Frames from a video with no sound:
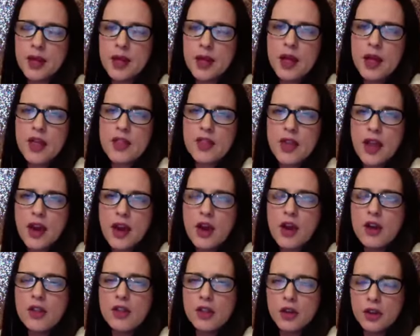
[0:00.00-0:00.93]
They
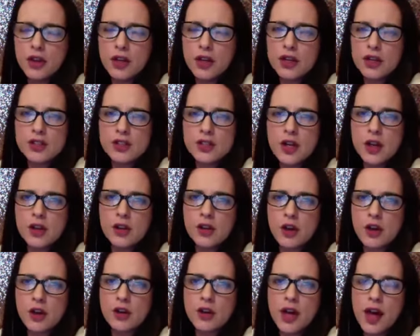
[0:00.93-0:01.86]
are looking to
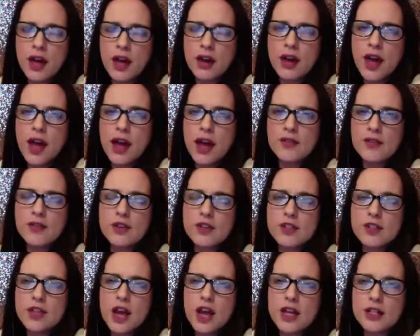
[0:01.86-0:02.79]
learn how to
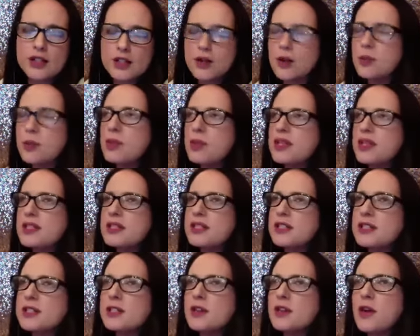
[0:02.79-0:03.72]
advertise your
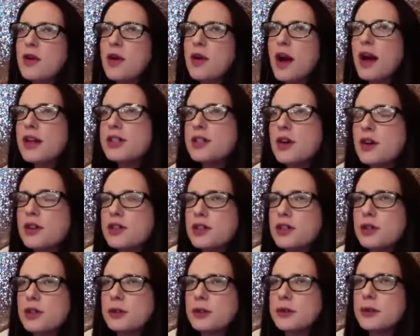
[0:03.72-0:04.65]
business. No, I talked
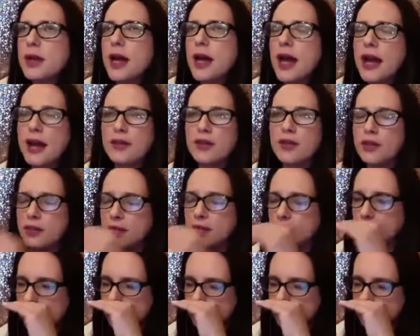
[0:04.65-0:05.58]
to a
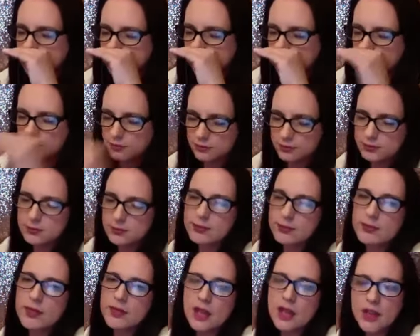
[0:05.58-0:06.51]
roofer
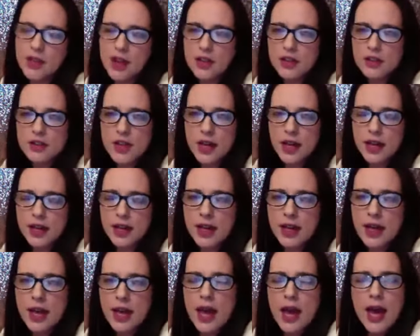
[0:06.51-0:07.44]
the other day,
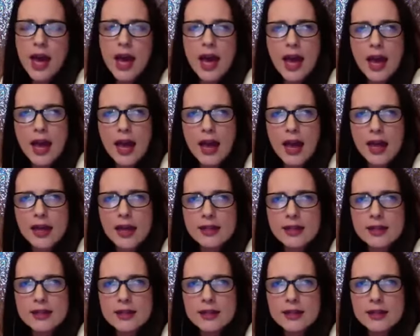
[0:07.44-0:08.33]
and